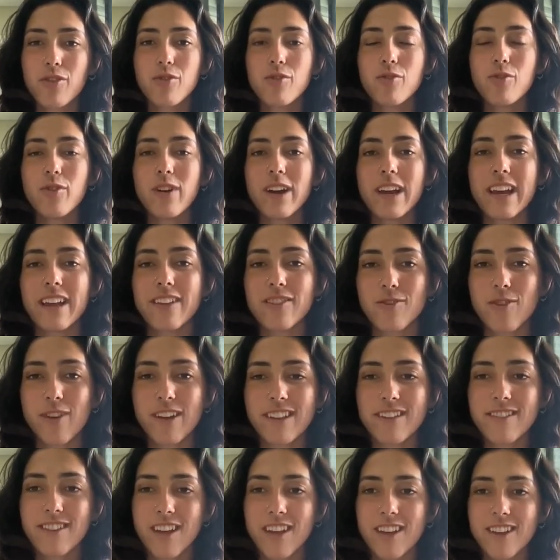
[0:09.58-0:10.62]
who is
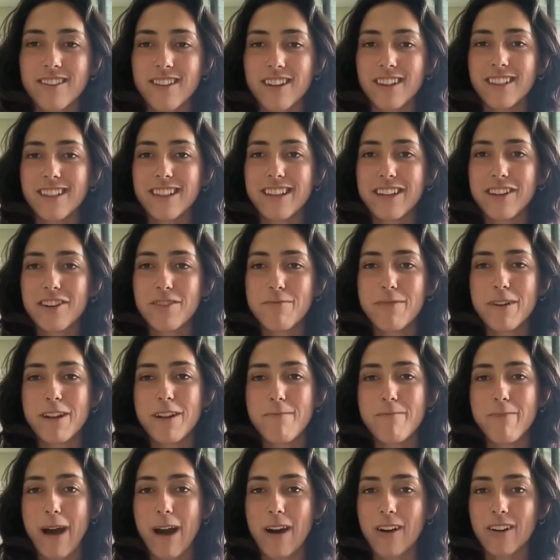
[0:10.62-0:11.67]
going to tell us a little bit
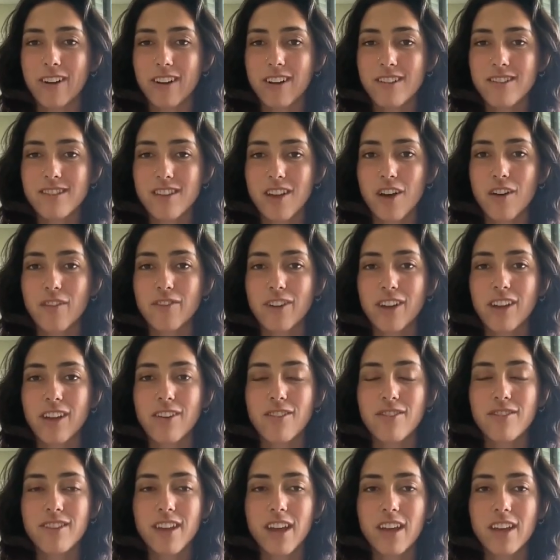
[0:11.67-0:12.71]
about herself. Can
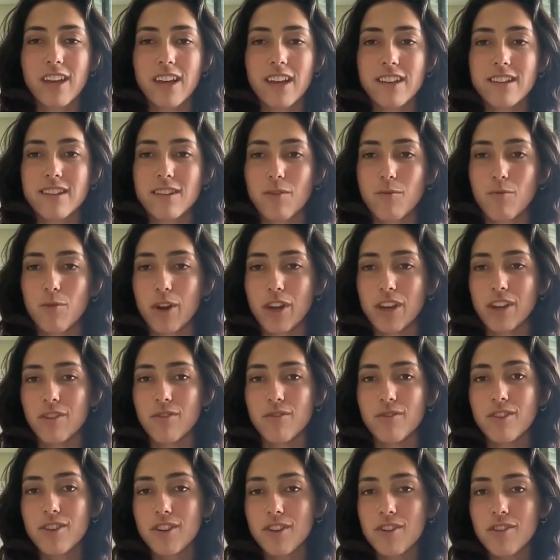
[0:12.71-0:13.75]
you tell us what
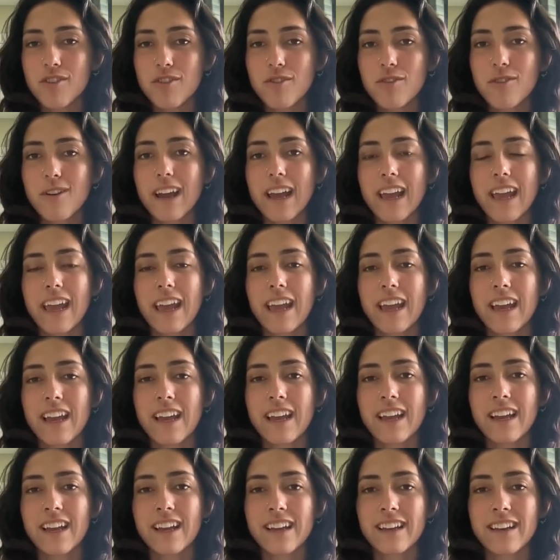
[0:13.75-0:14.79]
you do
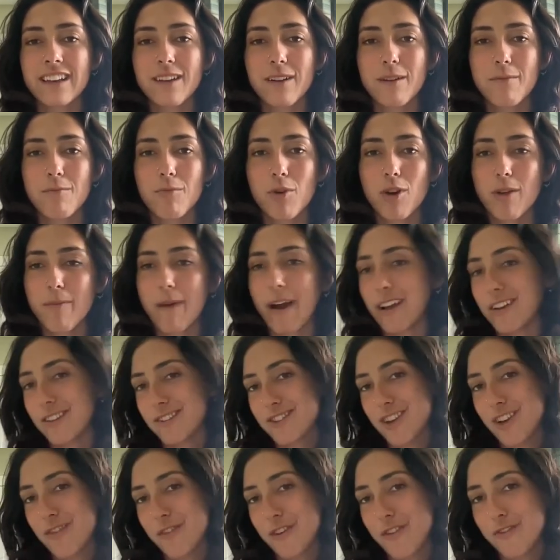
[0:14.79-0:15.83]
and more about
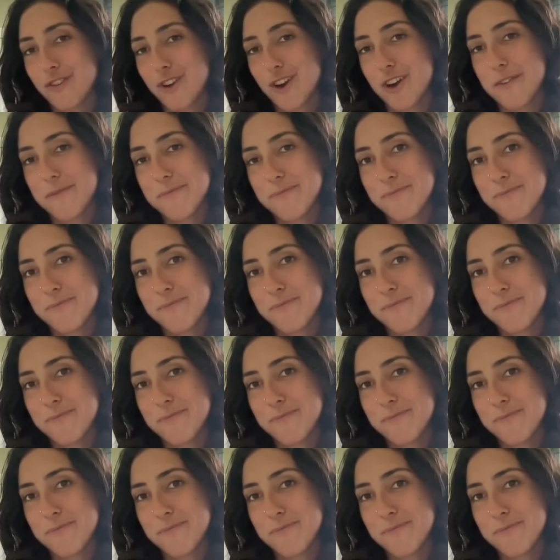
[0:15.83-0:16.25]
yourself overall?